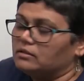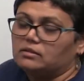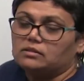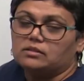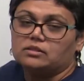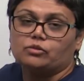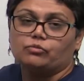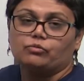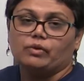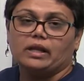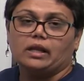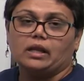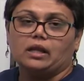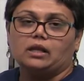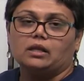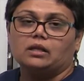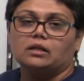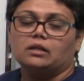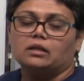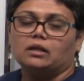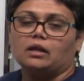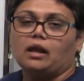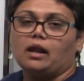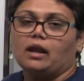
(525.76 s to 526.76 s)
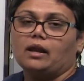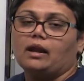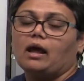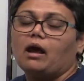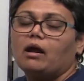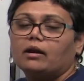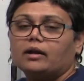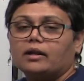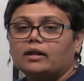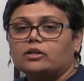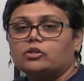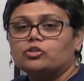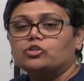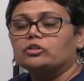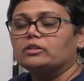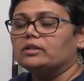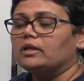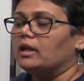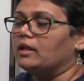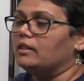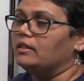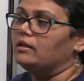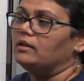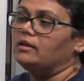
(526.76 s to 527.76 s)
this query. And ArcEngine
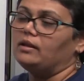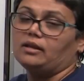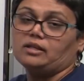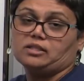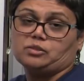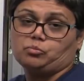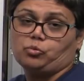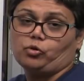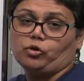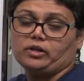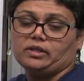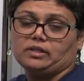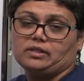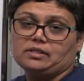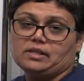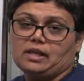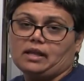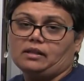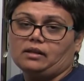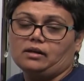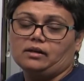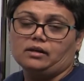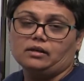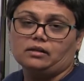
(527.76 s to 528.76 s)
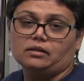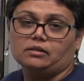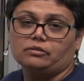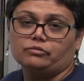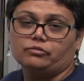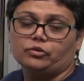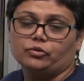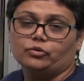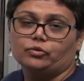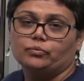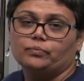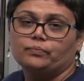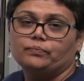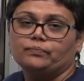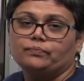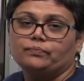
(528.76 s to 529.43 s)
can then exploit this analytical view.